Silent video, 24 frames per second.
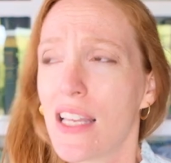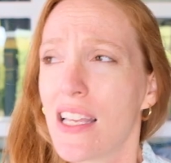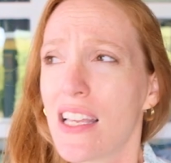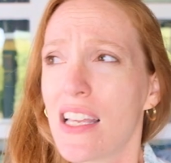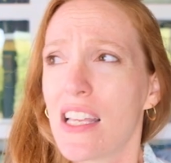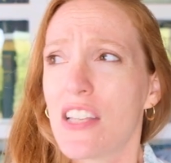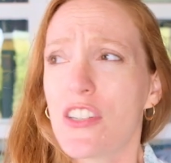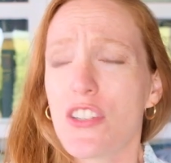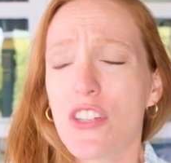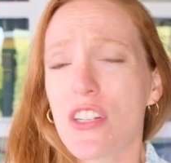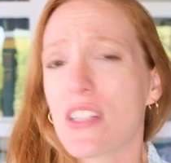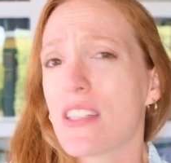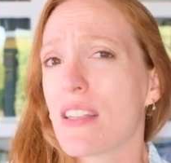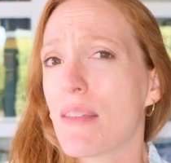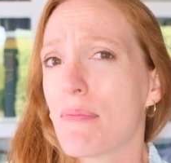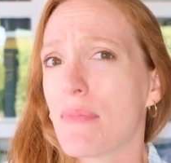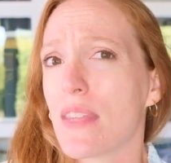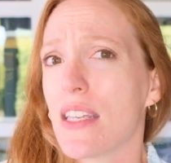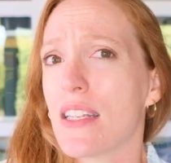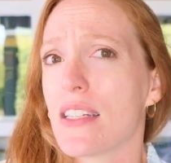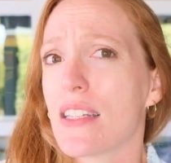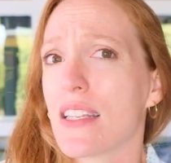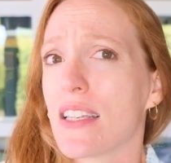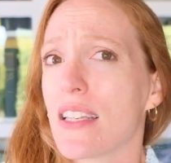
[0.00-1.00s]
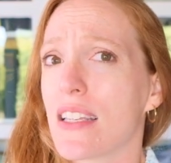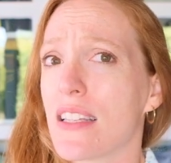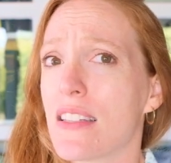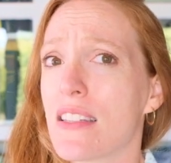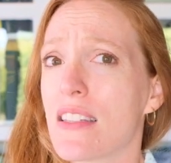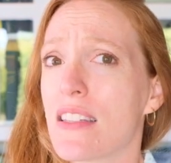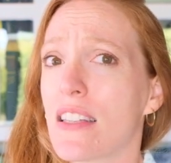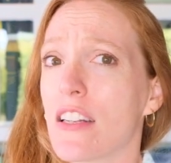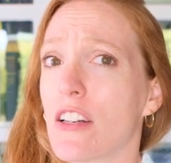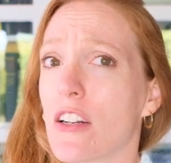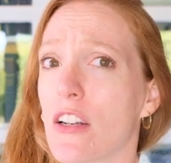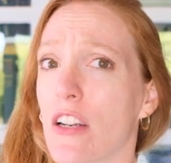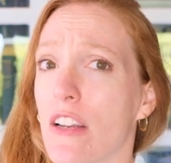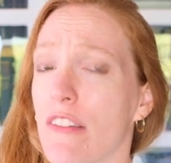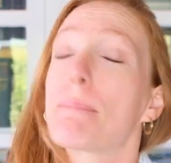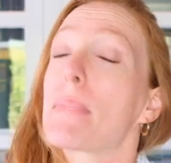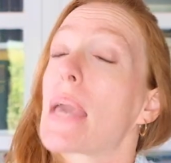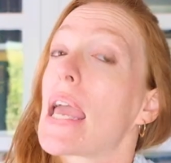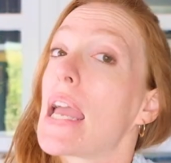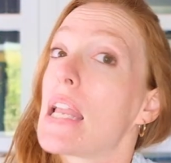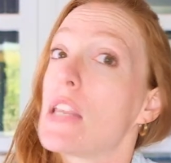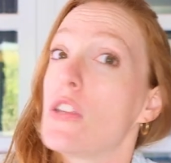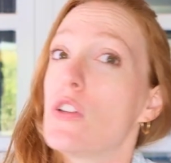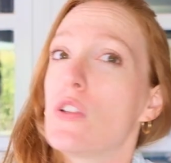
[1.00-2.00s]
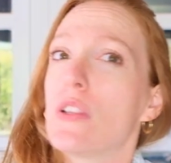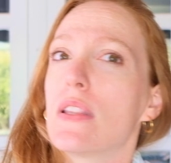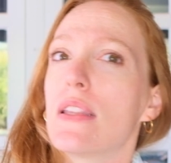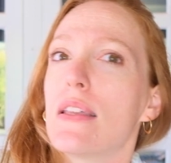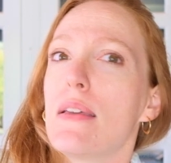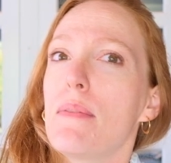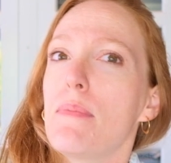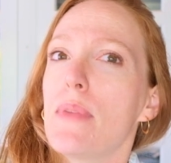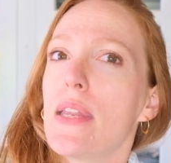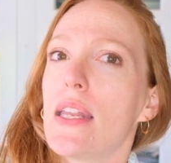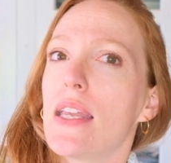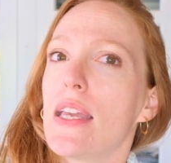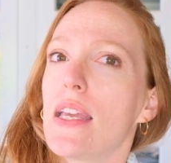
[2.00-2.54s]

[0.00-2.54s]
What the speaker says: It's just something to consider. Can you limit